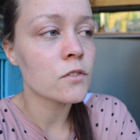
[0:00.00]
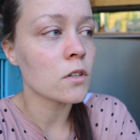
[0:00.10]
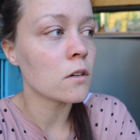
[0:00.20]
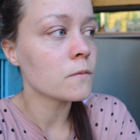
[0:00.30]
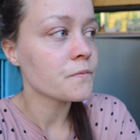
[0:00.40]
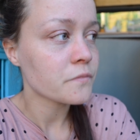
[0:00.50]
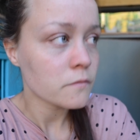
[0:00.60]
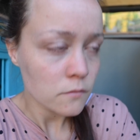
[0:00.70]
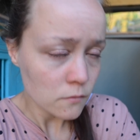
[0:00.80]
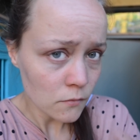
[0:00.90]
so
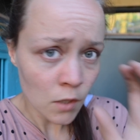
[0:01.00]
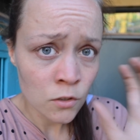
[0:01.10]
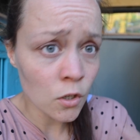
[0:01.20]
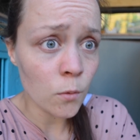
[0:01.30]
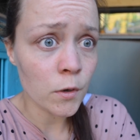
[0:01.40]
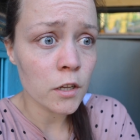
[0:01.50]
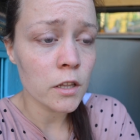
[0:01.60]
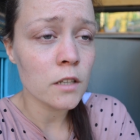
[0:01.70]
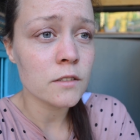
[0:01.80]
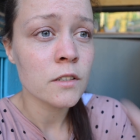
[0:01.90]
not worth
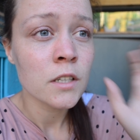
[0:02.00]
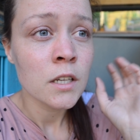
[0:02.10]
it.